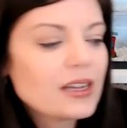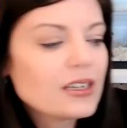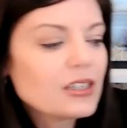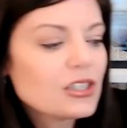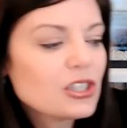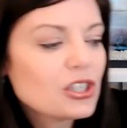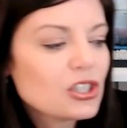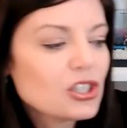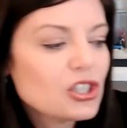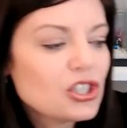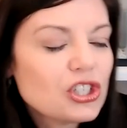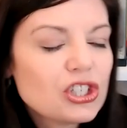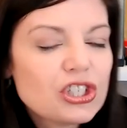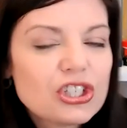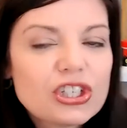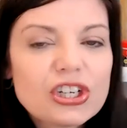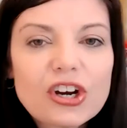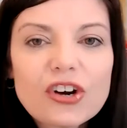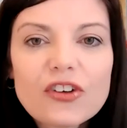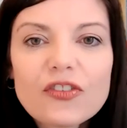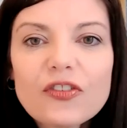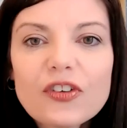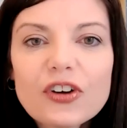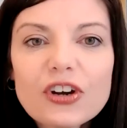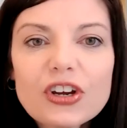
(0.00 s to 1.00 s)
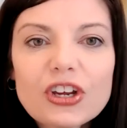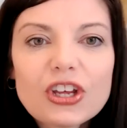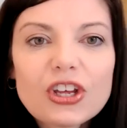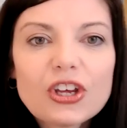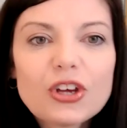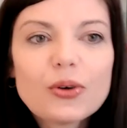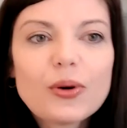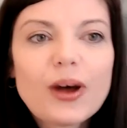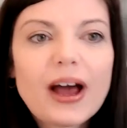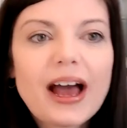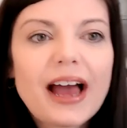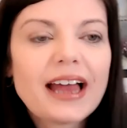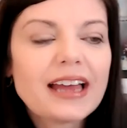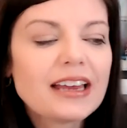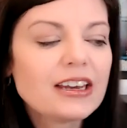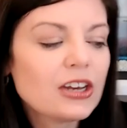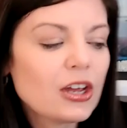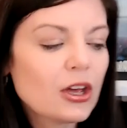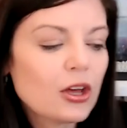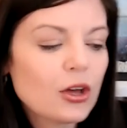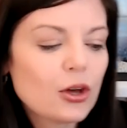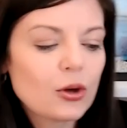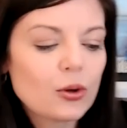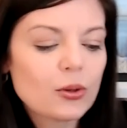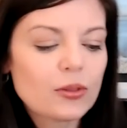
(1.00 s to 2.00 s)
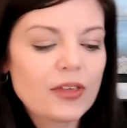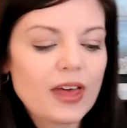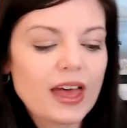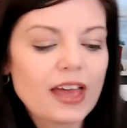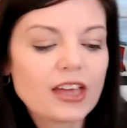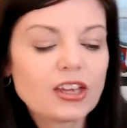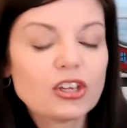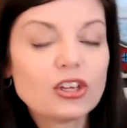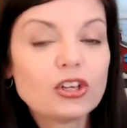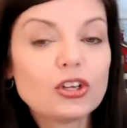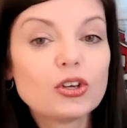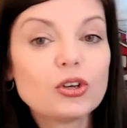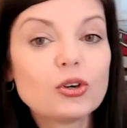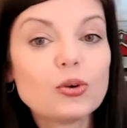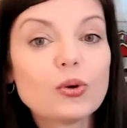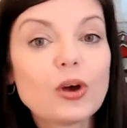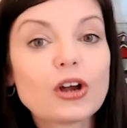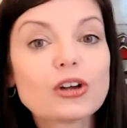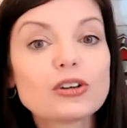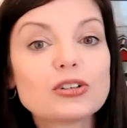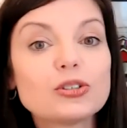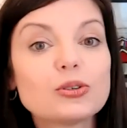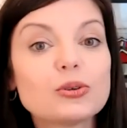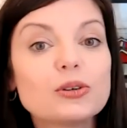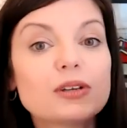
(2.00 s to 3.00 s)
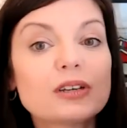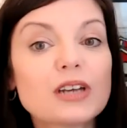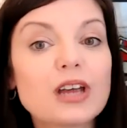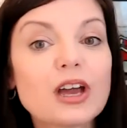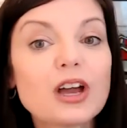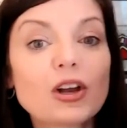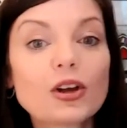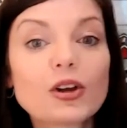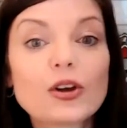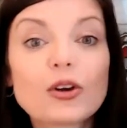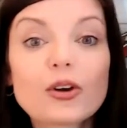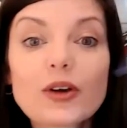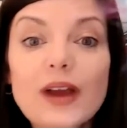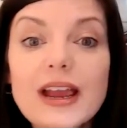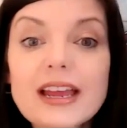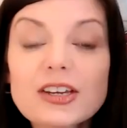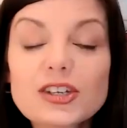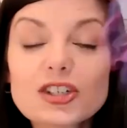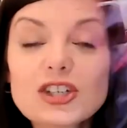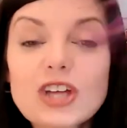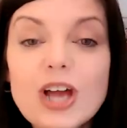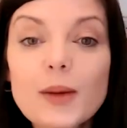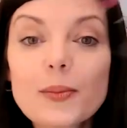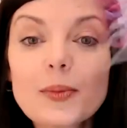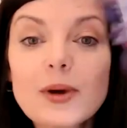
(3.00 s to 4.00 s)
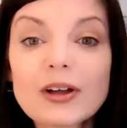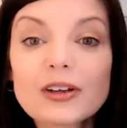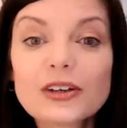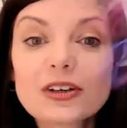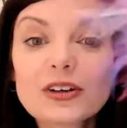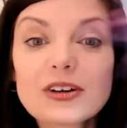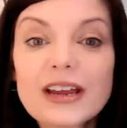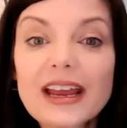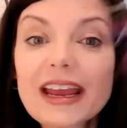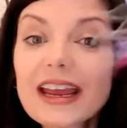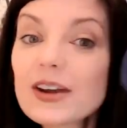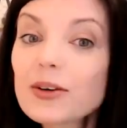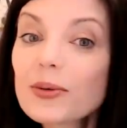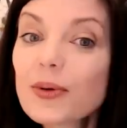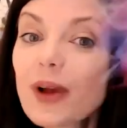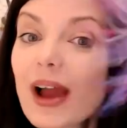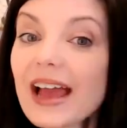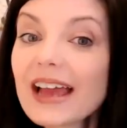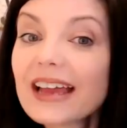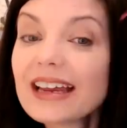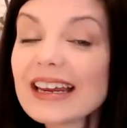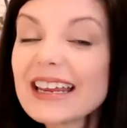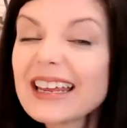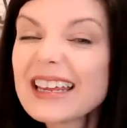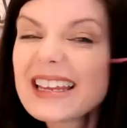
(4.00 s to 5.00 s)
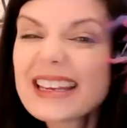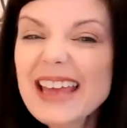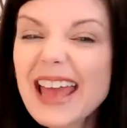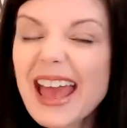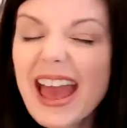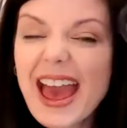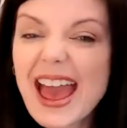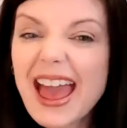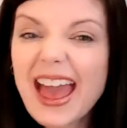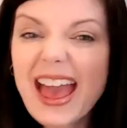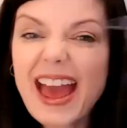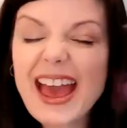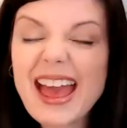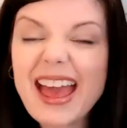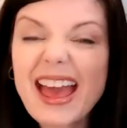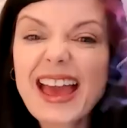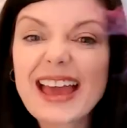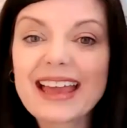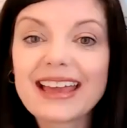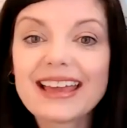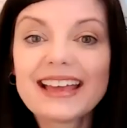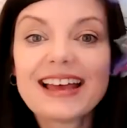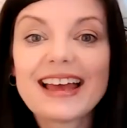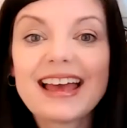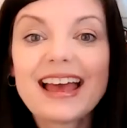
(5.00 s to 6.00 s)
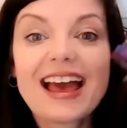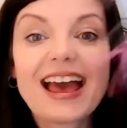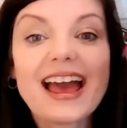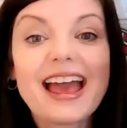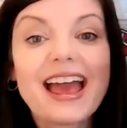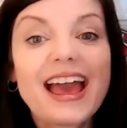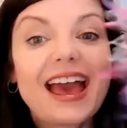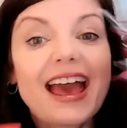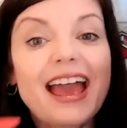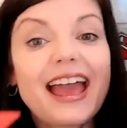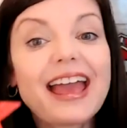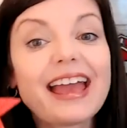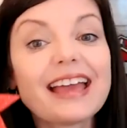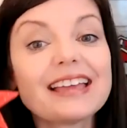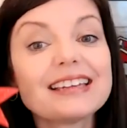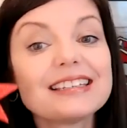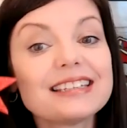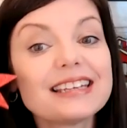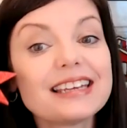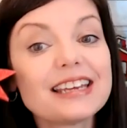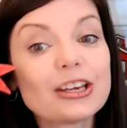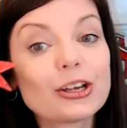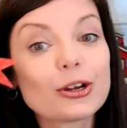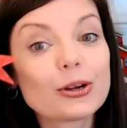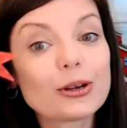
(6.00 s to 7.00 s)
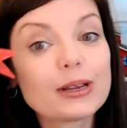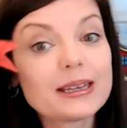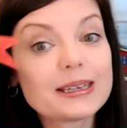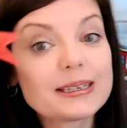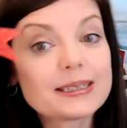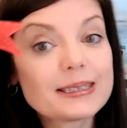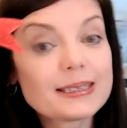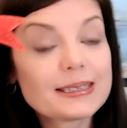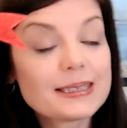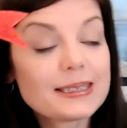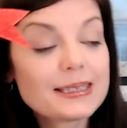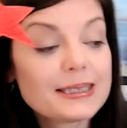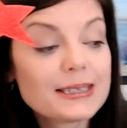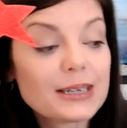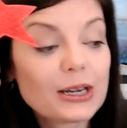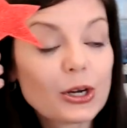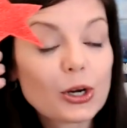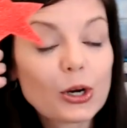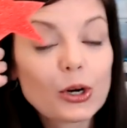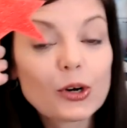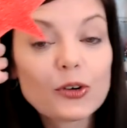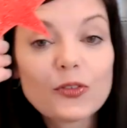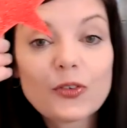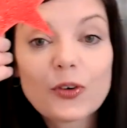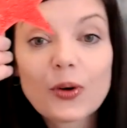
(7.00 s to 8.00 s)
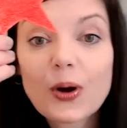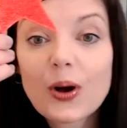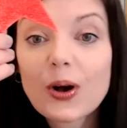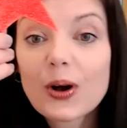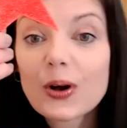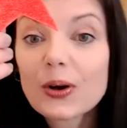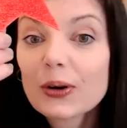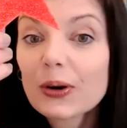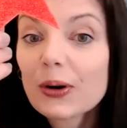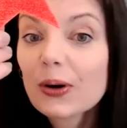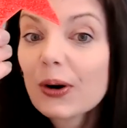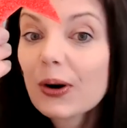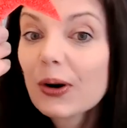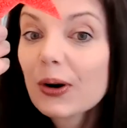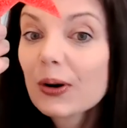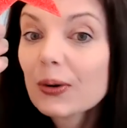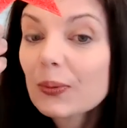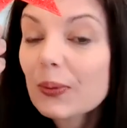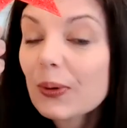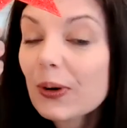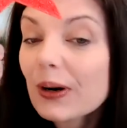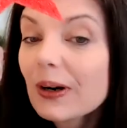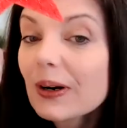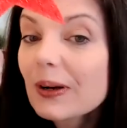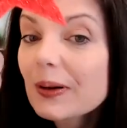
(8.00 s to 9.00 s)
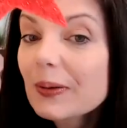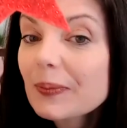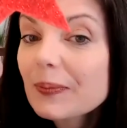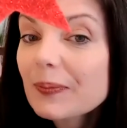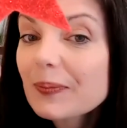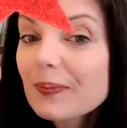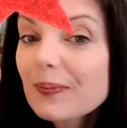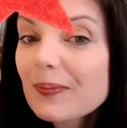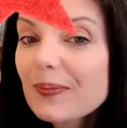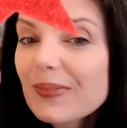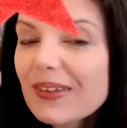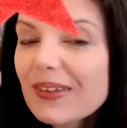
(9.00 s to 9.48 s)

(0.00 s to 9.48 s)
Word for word: want to cheer for you. I know that you are doing a great job on your handwriting. Yay! And here is a sticker for all your hard work.